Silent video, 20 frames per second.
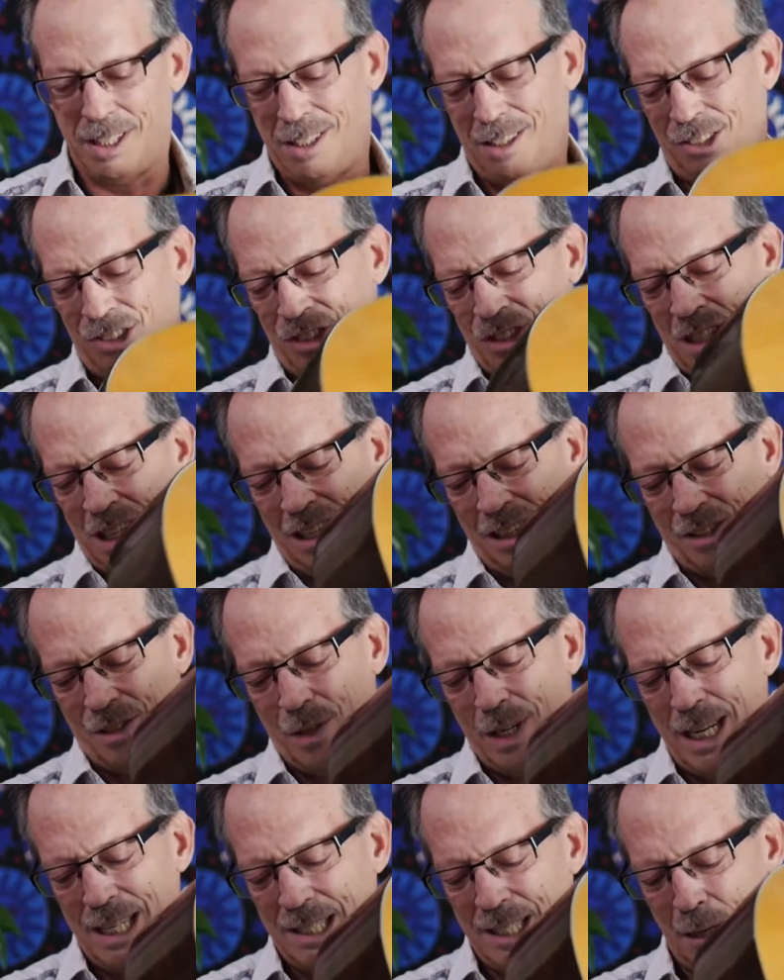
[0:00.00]
is in a
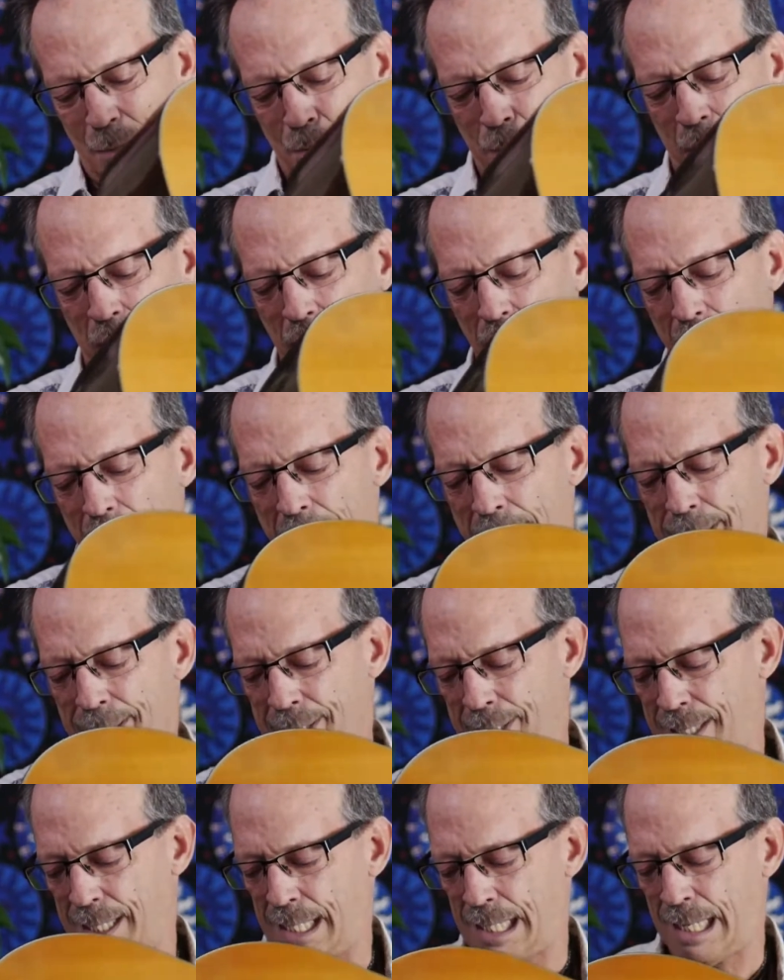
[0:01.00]
crazy
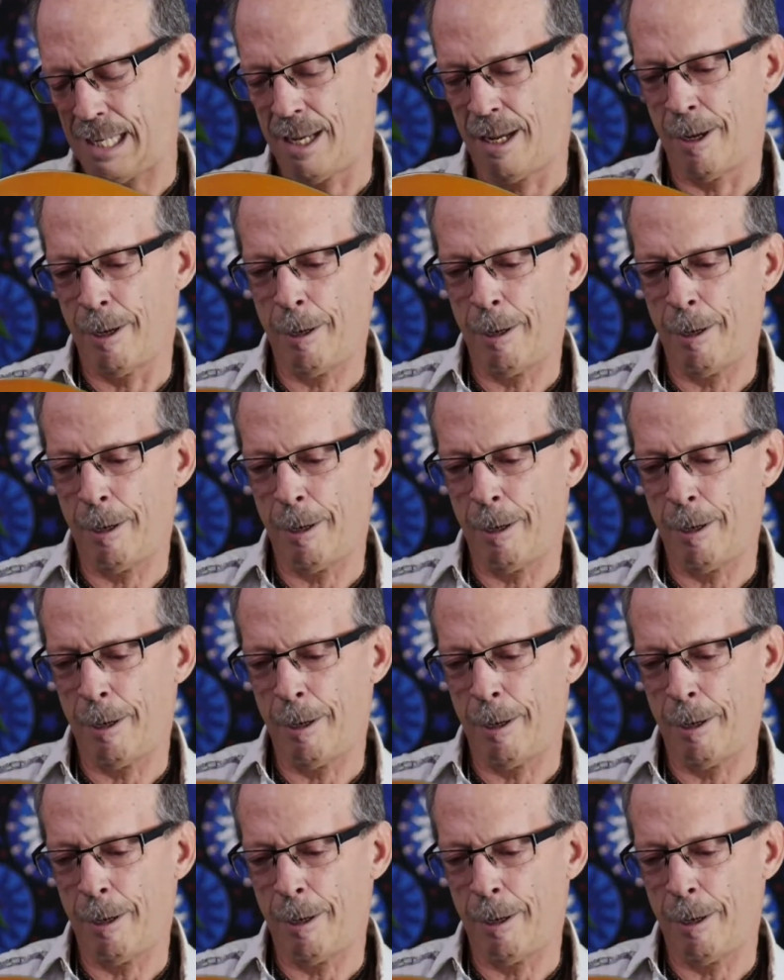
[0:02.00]
place,